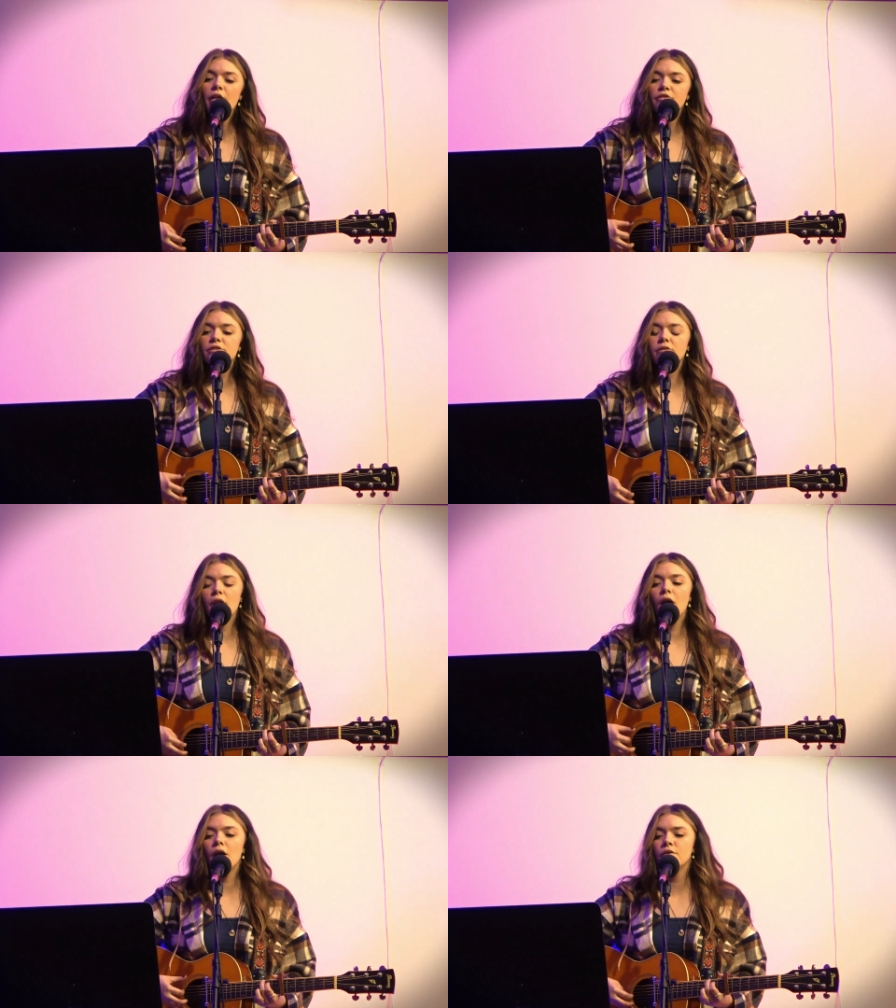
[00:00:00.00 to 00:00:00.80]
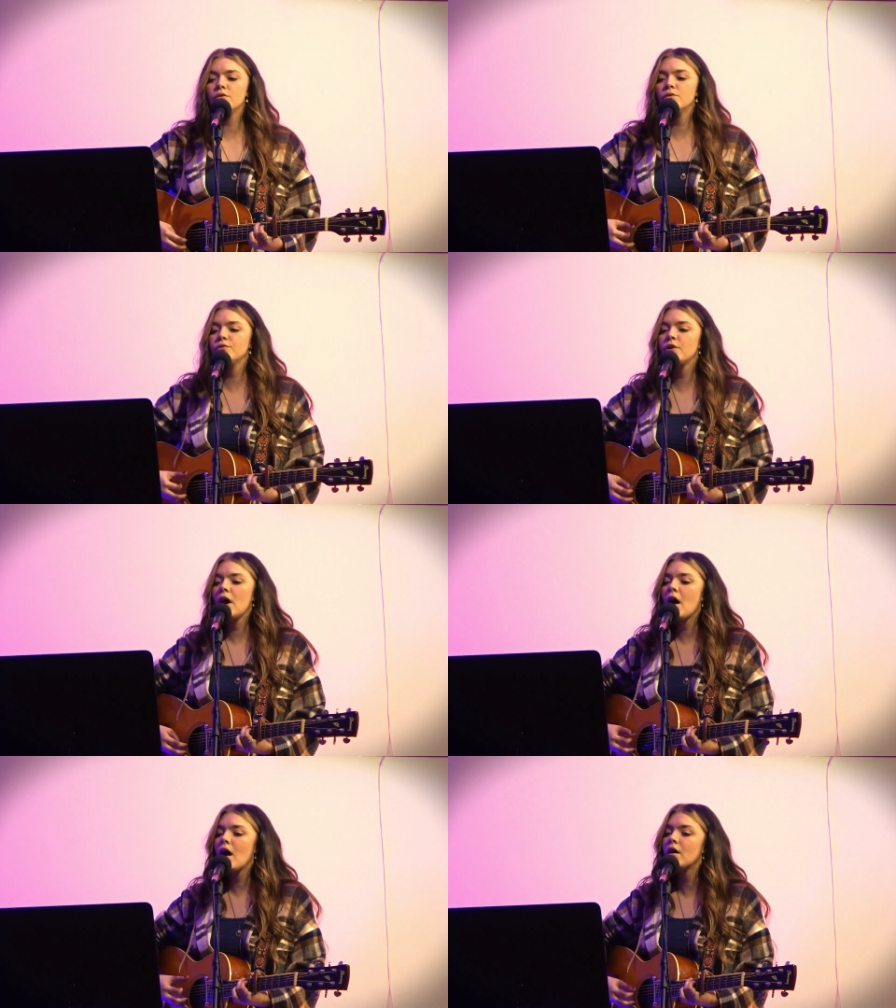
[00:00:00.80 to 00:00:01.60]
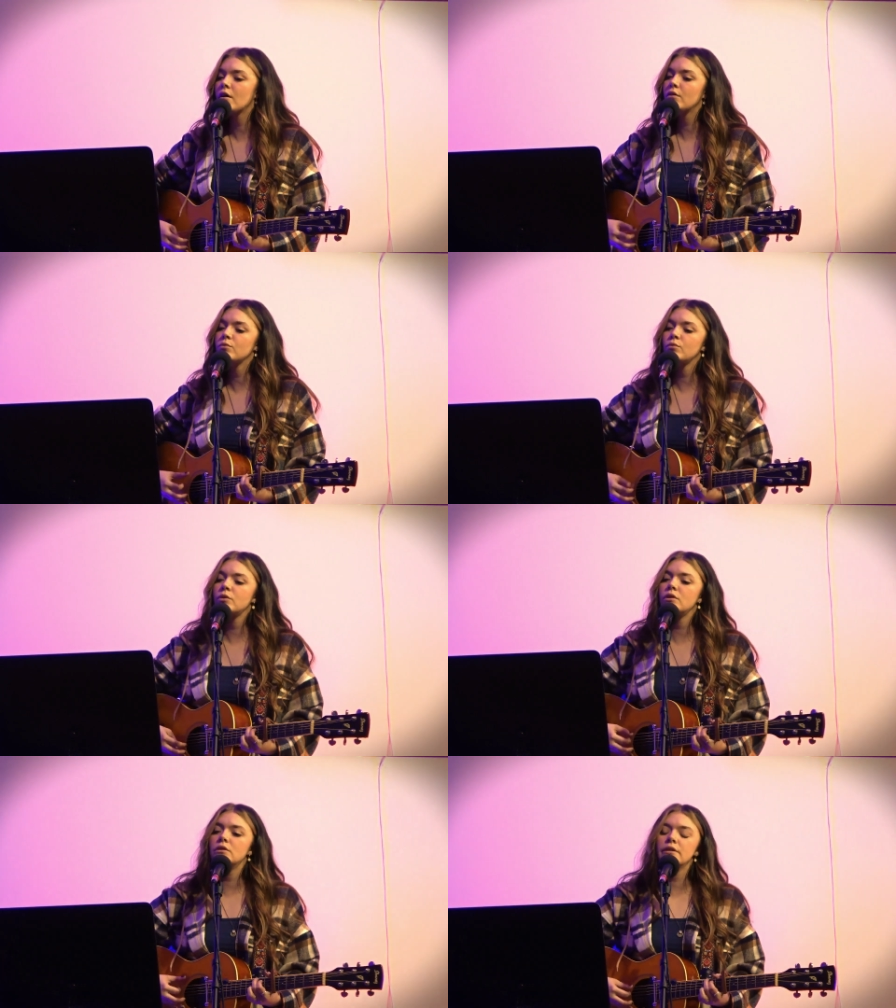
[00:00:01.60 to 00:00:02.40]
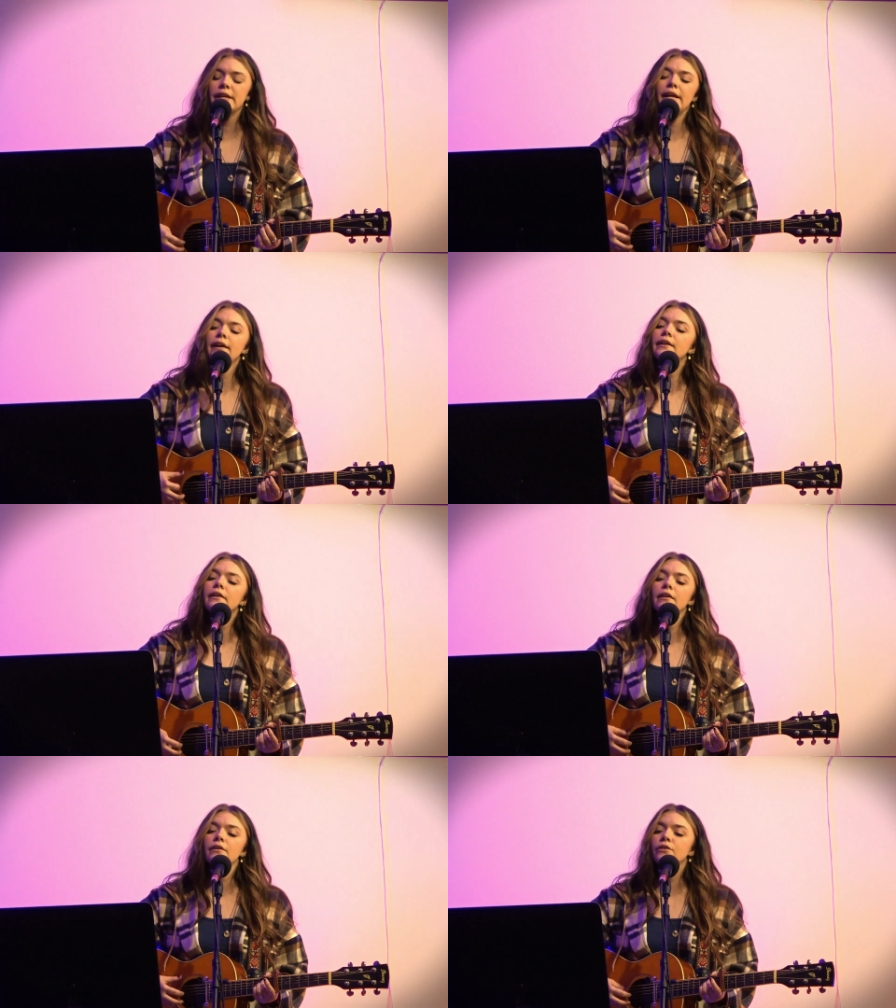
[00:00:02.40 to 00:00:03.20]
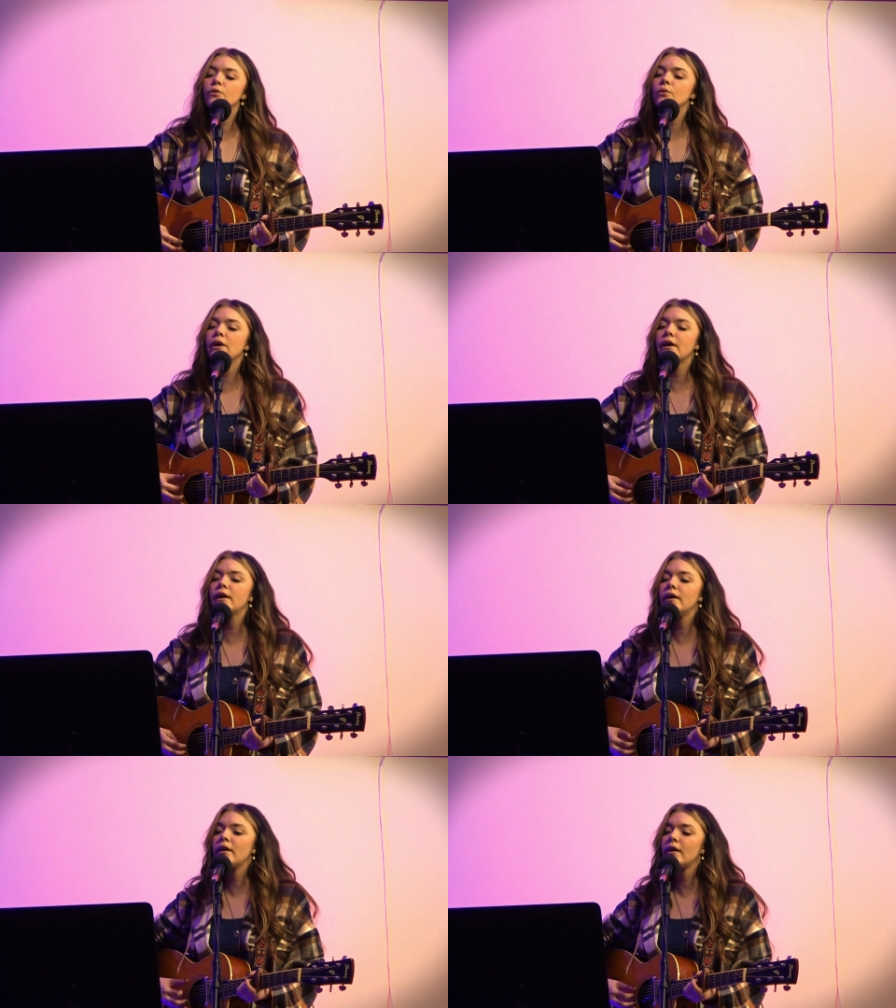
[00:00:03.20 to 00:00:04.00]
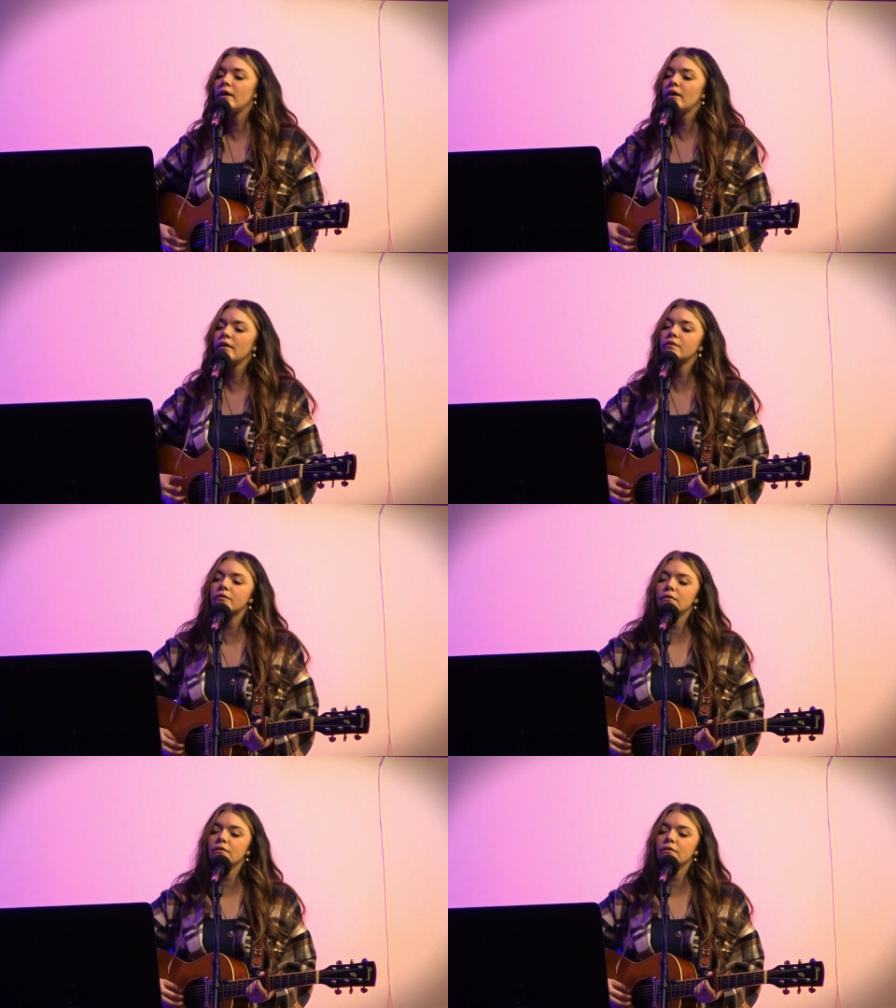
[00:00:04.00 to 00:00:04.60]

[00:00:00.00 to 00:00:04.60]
The Son of God would lead the way.